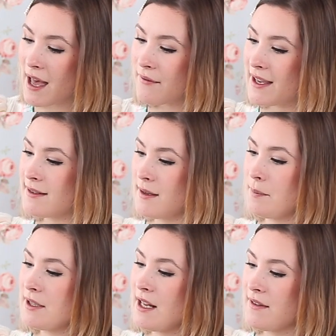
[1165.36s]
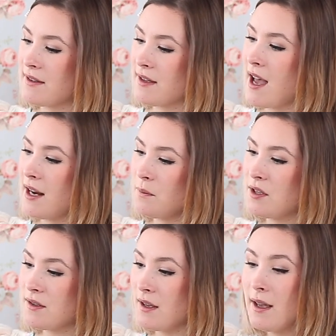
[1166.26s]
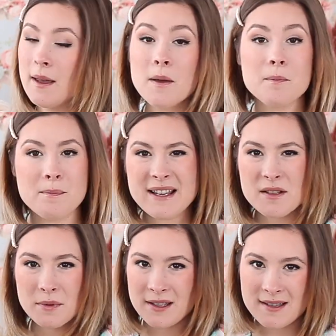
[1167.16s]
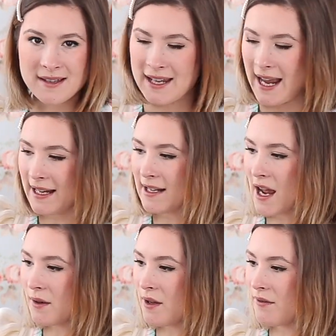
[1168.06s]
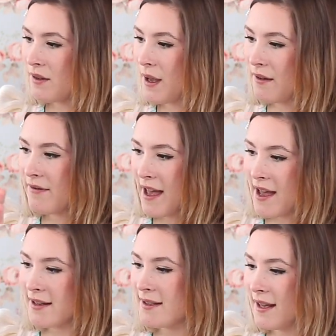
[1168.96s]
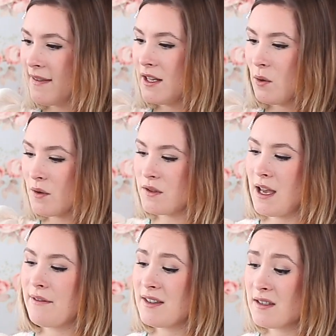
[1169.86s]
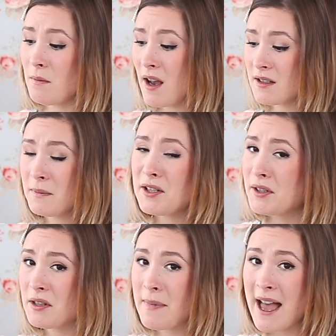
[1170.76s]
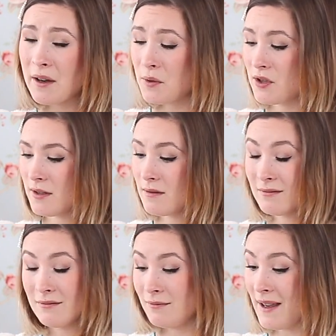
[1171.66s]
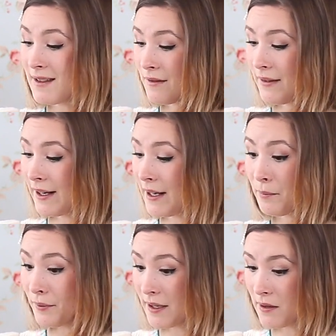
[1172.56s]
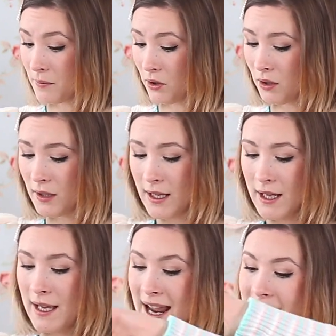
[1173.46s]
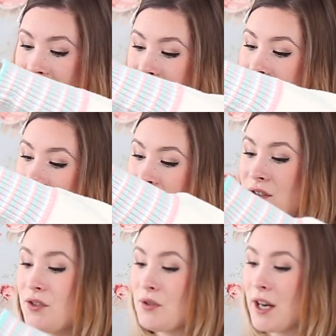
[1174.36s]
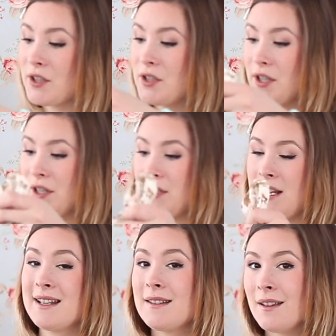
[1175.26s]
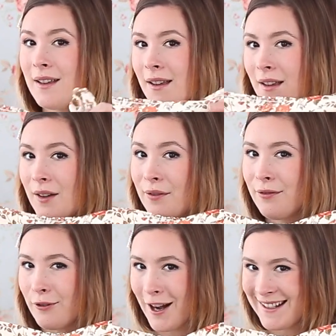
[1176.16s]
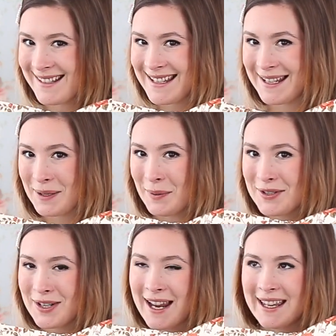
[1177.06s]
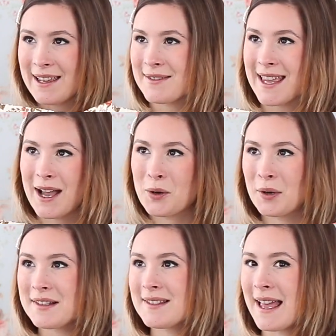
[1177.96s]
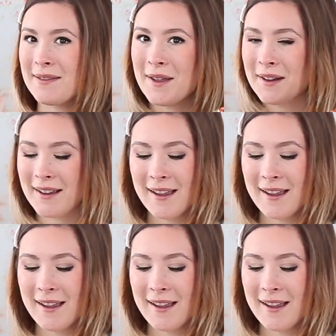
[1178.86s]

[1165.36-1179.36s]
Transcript: have a zipper down the side, which is makes it really easy to get in and out of. You have that, and then you also have the smocked material in the back, which just makes it very breathable, and then that structured front, which kind of gives that corset look.